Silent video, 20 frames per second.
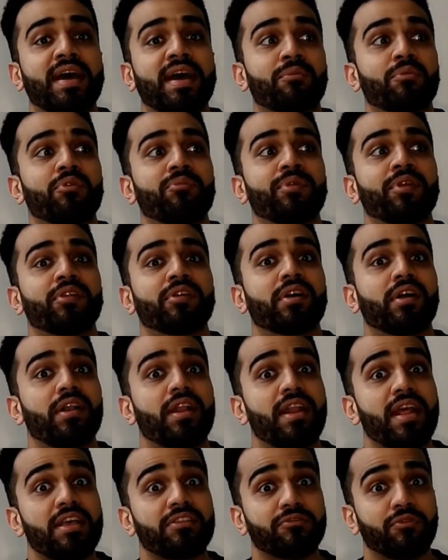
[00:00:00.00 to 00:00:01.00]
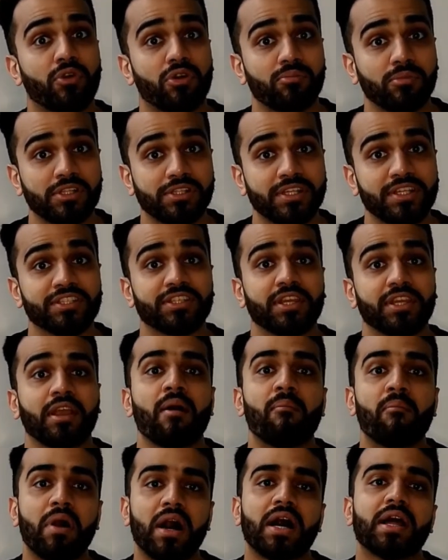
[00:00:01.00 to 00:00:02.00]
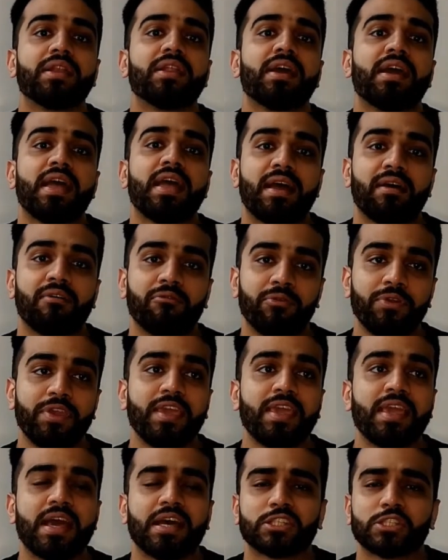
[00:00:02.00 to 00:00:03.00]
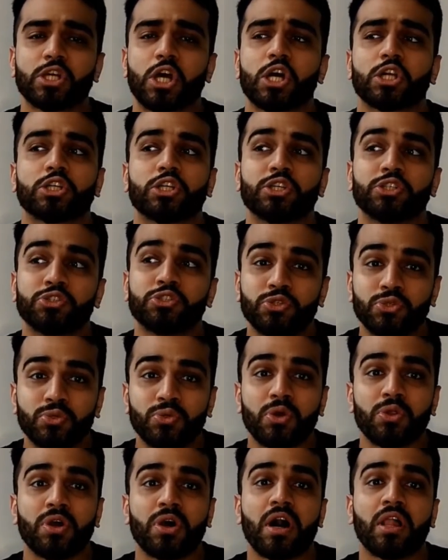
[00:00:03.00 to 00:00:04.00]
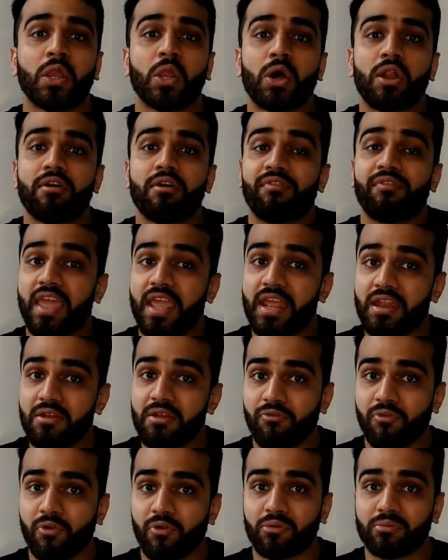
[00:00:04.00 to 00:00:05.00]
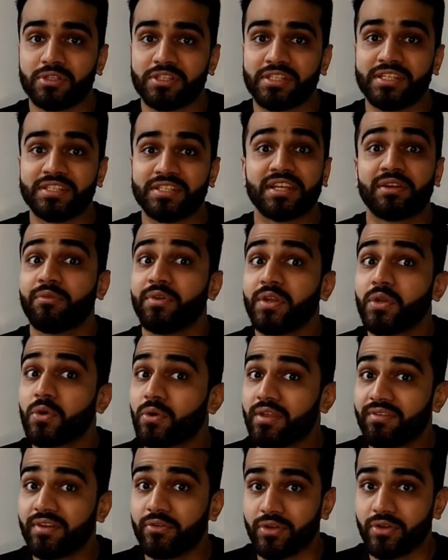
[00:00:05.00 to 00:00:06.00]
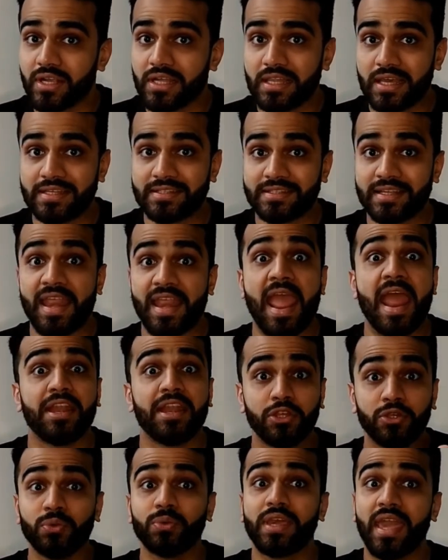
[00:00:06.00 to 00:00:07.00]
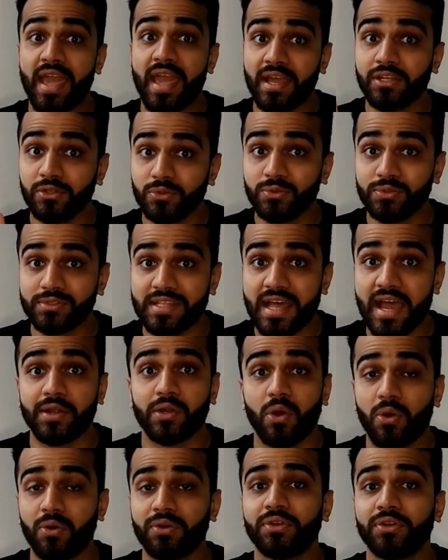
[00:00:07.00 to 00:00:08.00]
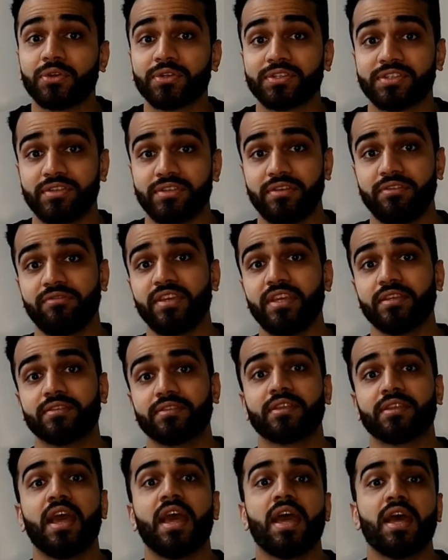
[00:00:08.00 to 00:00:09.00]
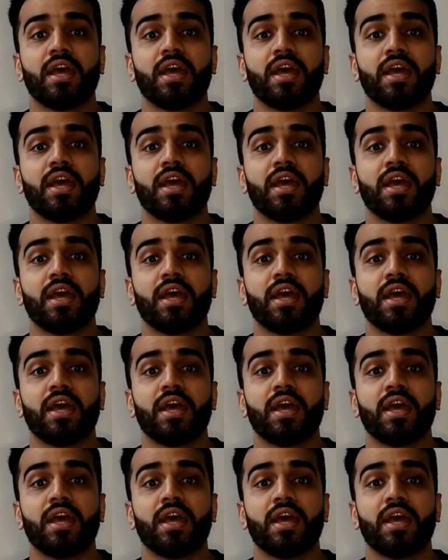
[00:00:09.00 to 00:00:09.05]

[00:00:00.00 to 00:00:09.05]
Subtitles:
That would be regarded as formal teaching. But we as doctors do a lot of informal teaching and we don't even realize it, and you can use that on your CVs.